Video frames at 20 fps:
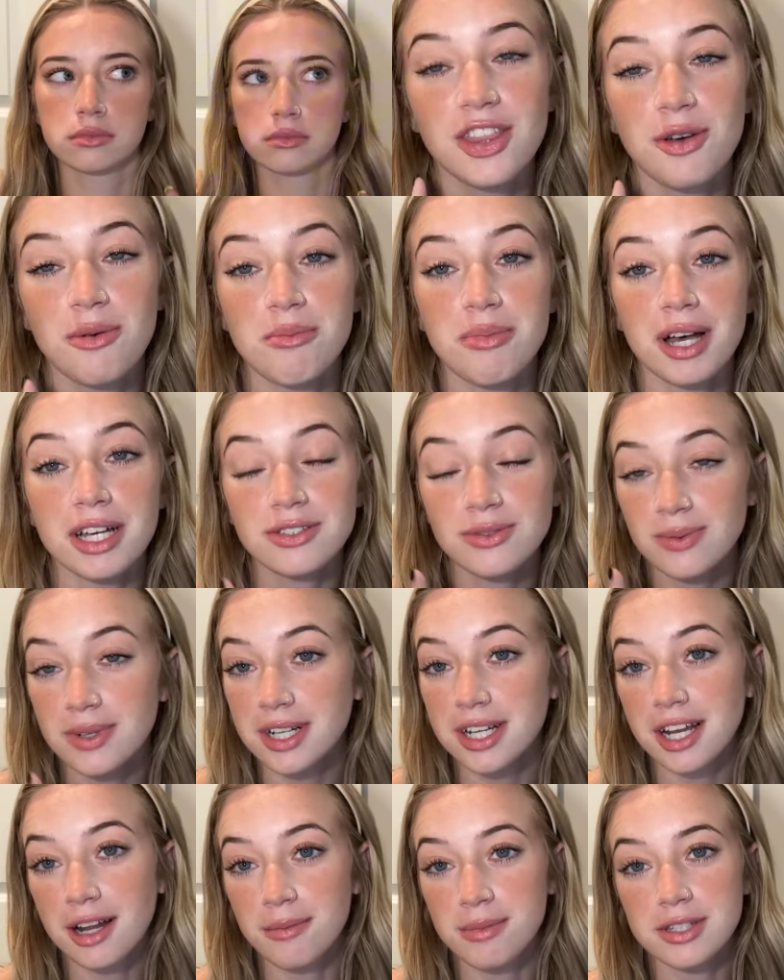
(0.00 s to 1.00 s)
The best
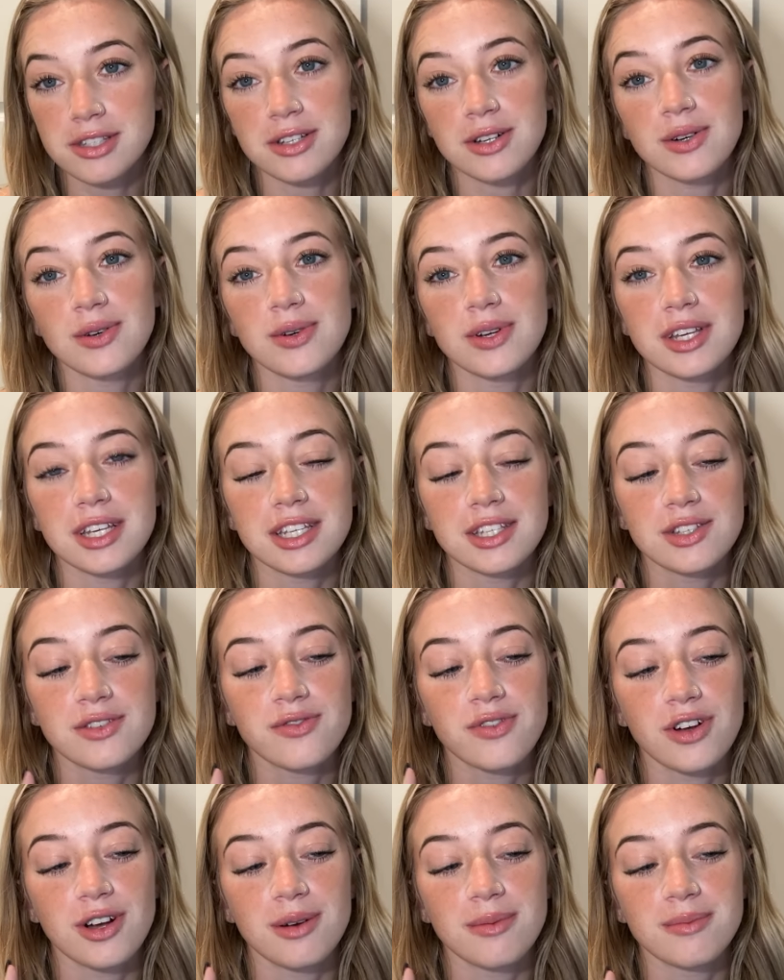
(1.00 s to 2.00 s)
rated episode is
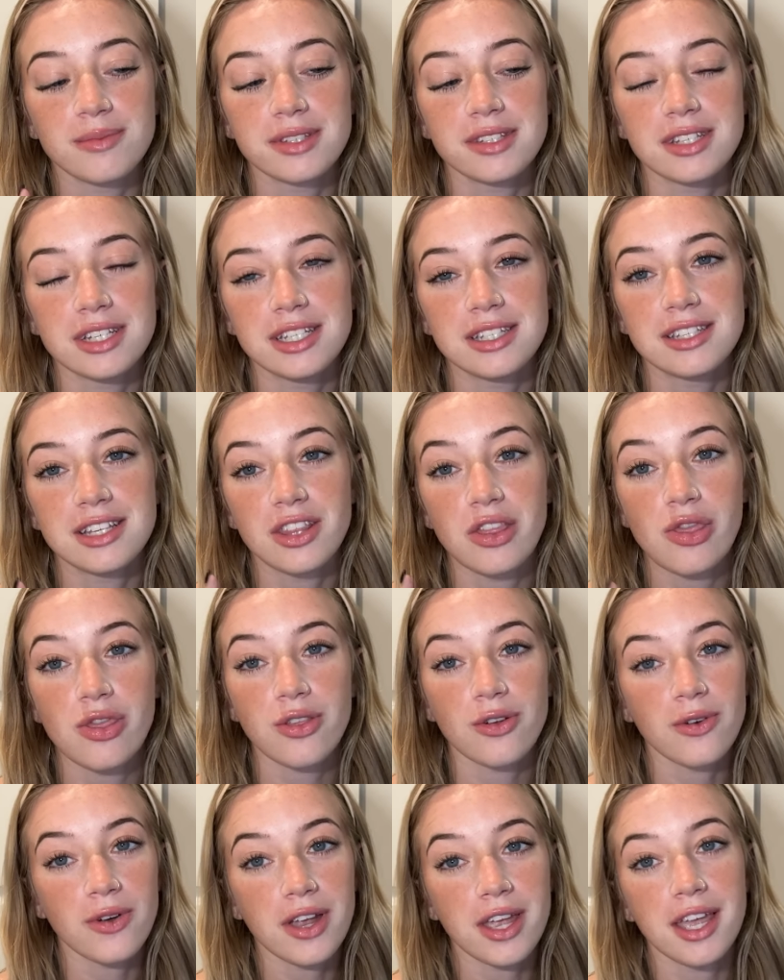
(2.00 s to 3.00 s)
from season
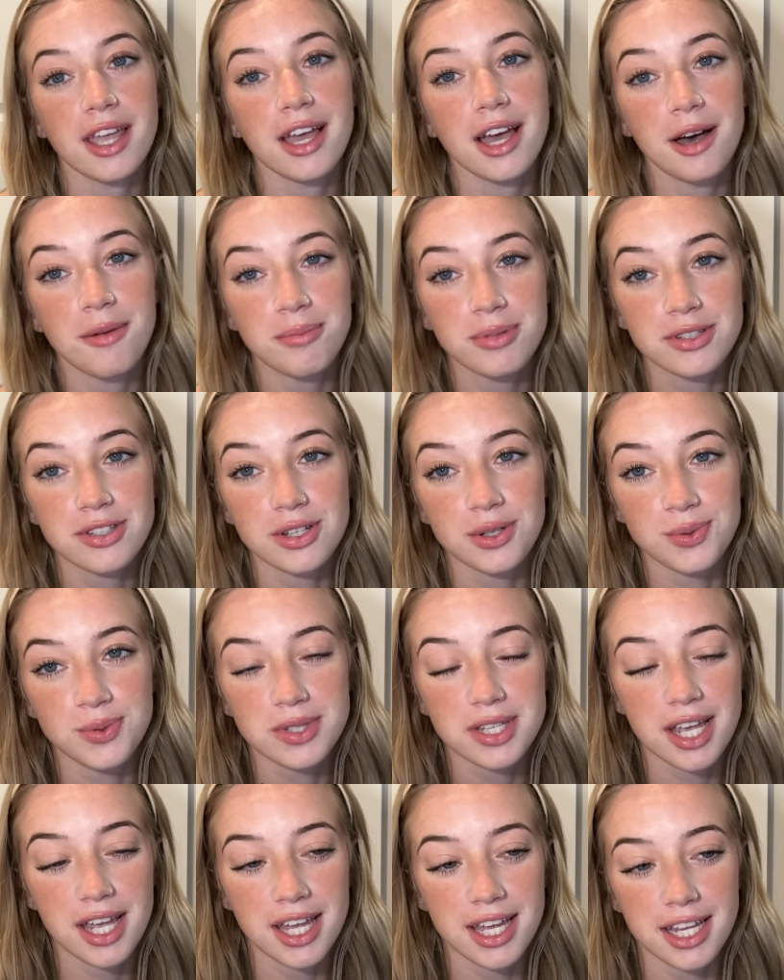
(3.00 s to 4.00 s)
three, episode
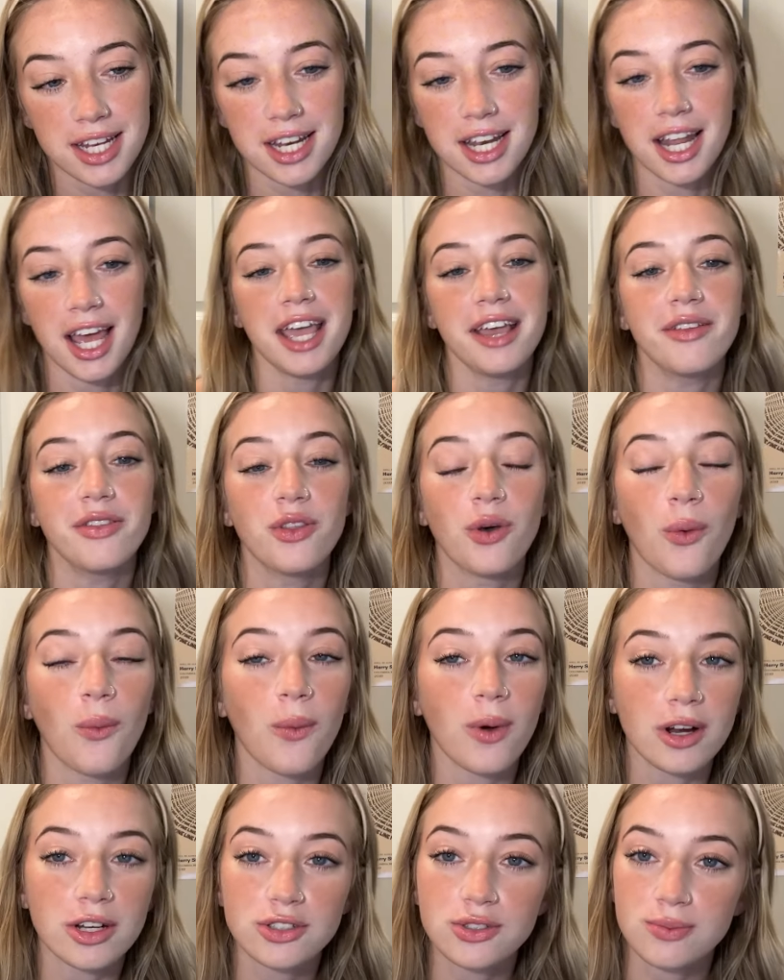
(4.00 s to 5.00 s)
10. And the
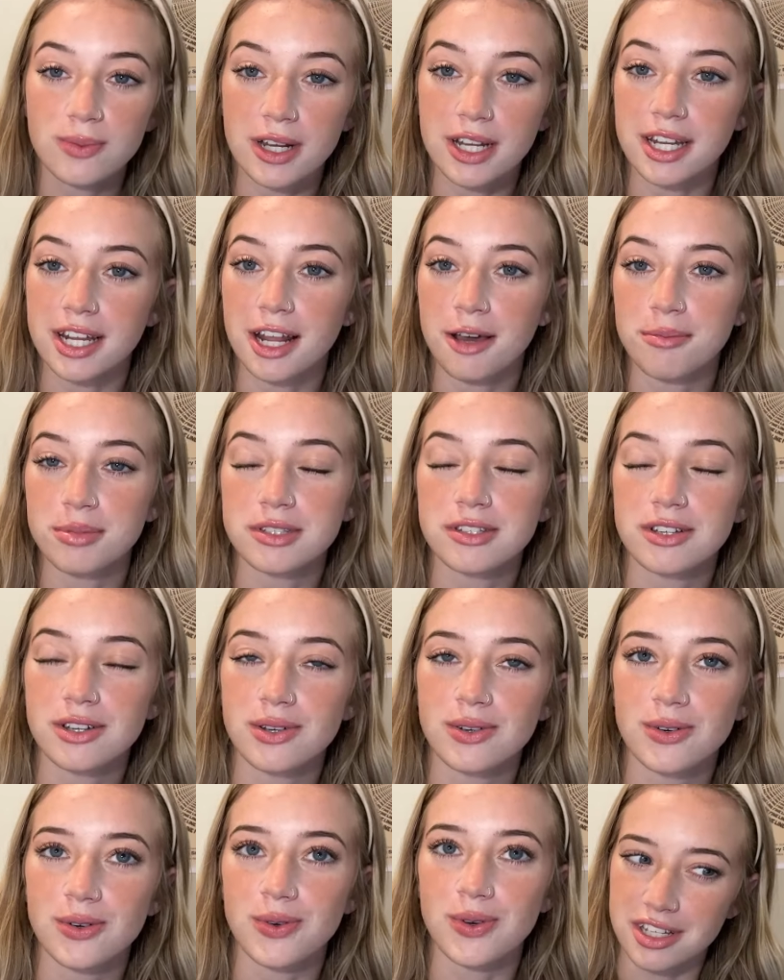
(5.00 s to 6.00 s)
worst rated
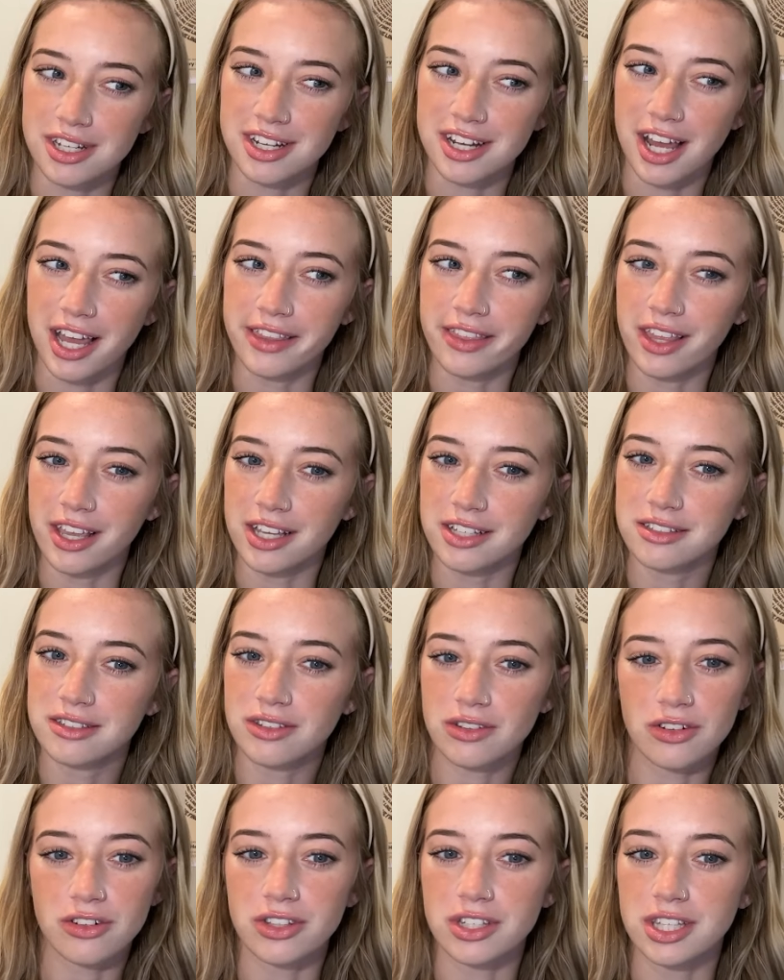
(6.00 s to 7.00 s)
episode, I think it's
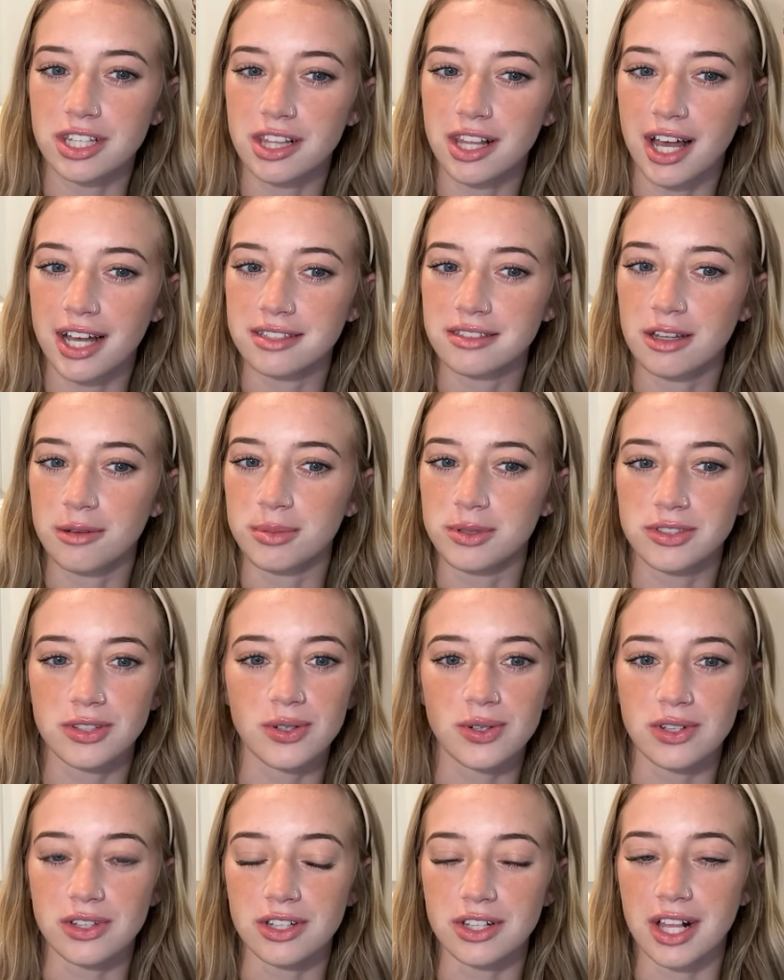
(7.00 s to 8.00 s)
literally the last
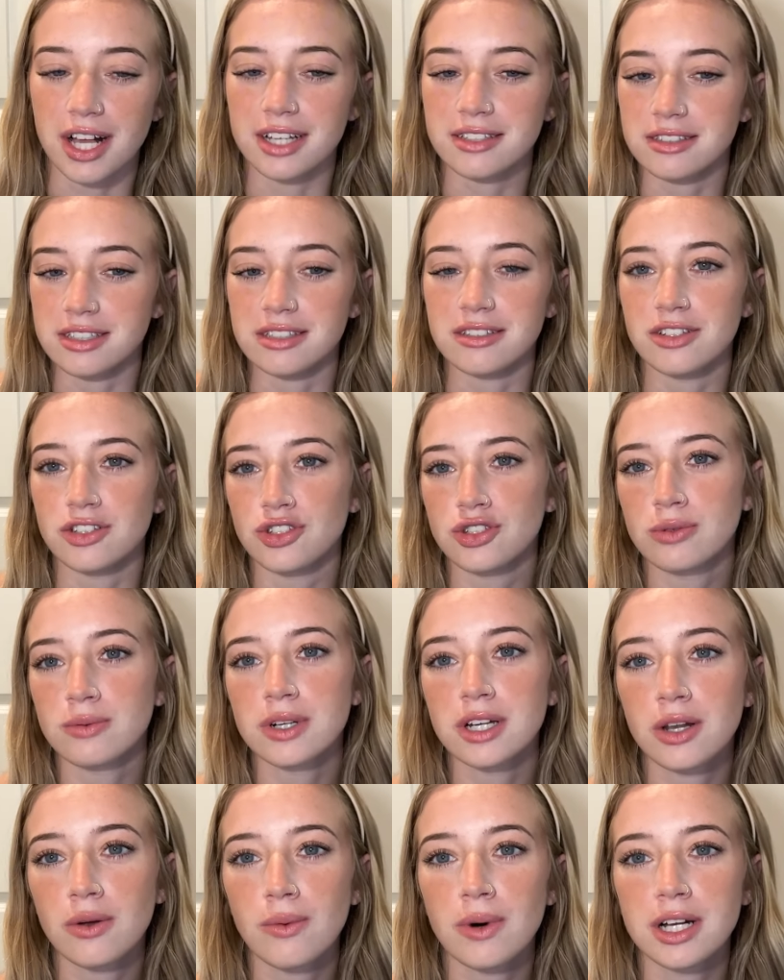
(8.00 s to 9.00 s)
episode of the last season. So we're
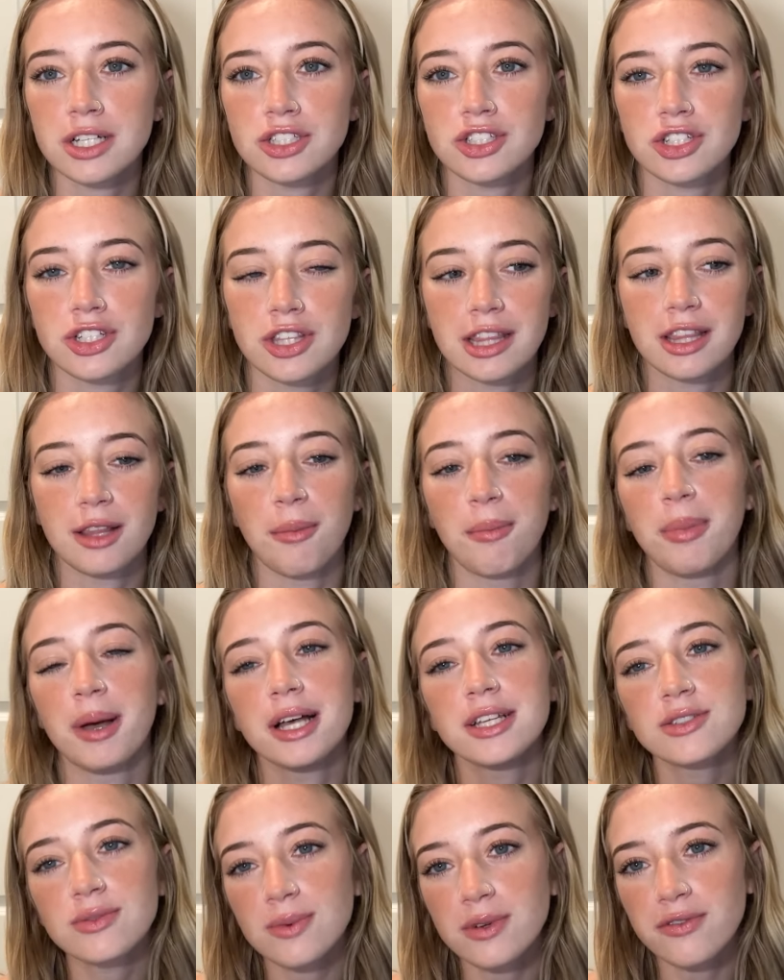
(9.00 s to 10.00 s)
gonna watch the
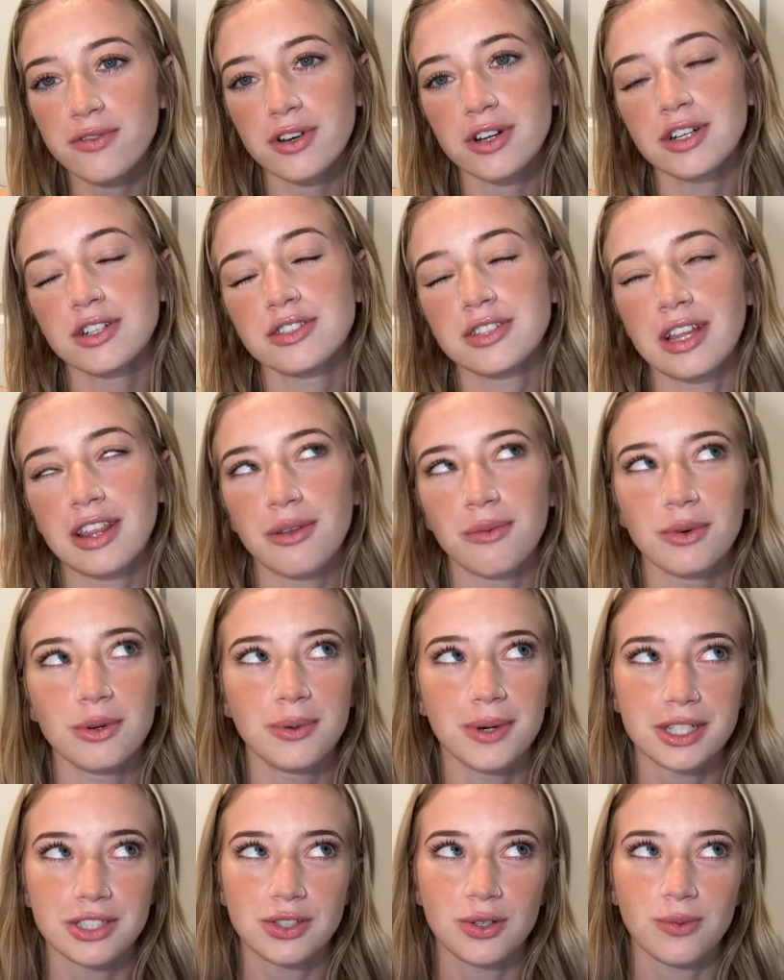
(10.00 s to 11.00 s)
best one first and then we'll
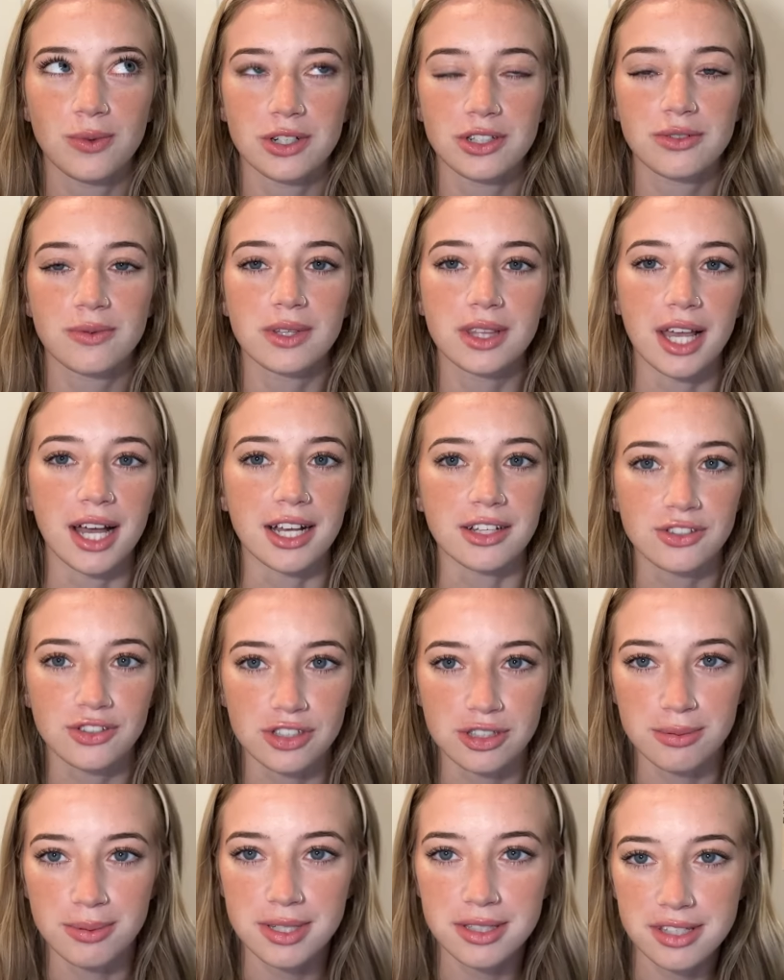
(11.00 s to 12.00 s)
watch the worst one last,
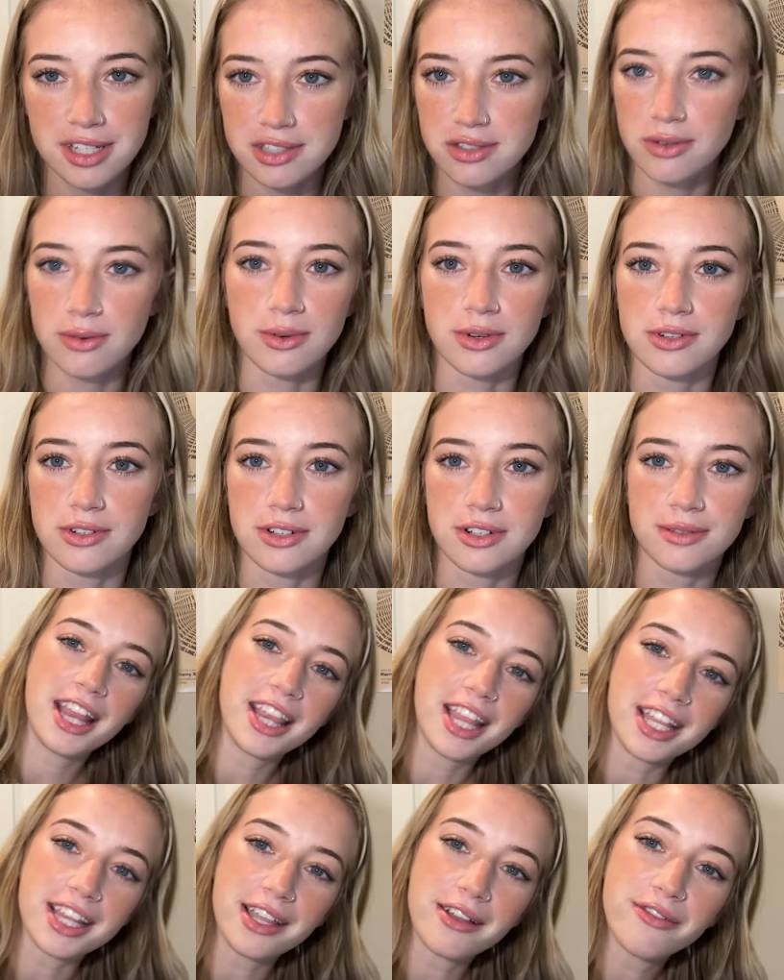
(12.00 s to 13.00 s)
just because that's the order
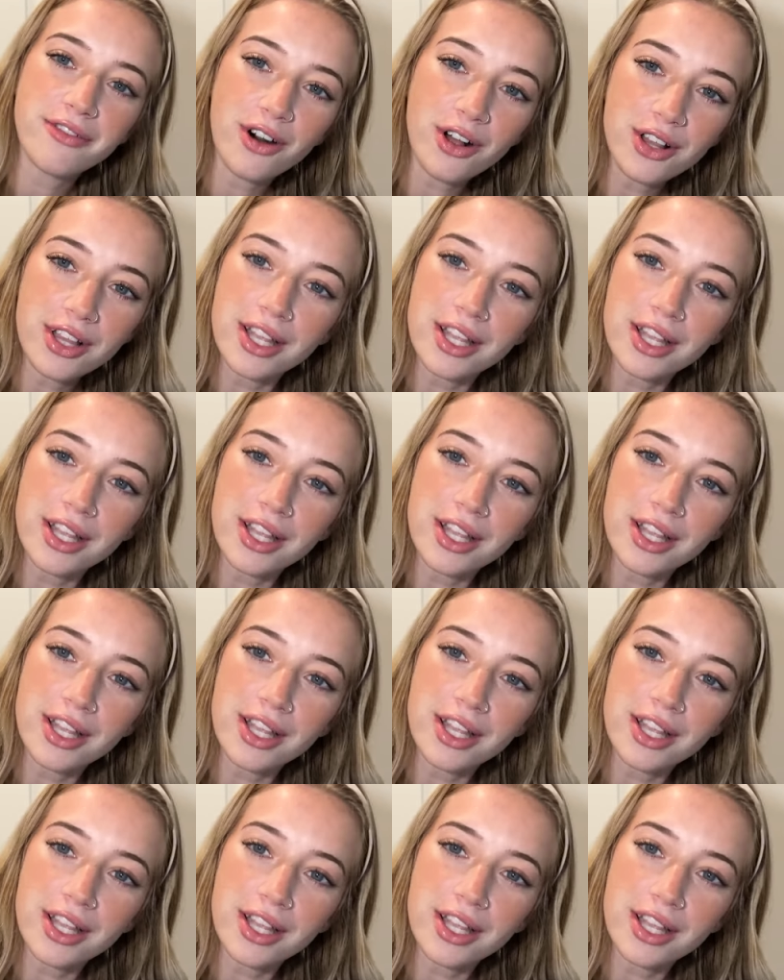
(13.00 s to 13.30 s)
that they fall